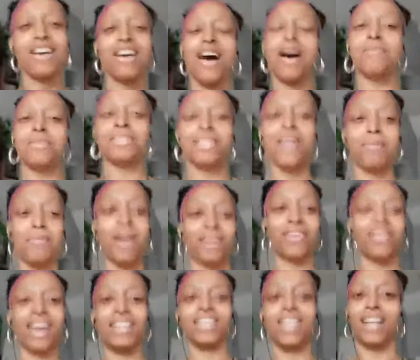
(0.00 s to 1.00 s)
I'm going to tell my
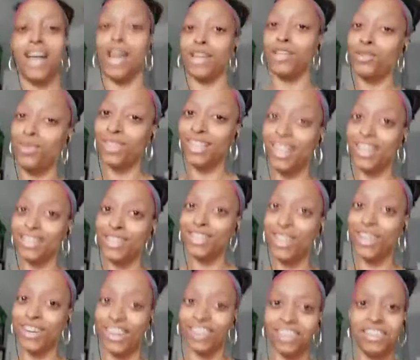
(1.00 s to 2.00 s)
granny that. You clutch,
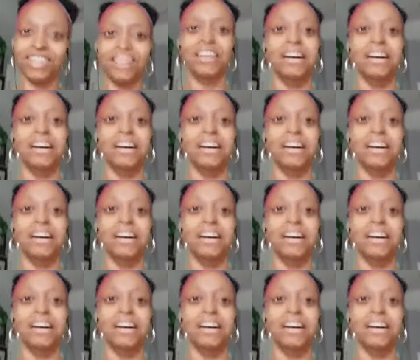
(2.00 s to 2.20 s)
girl.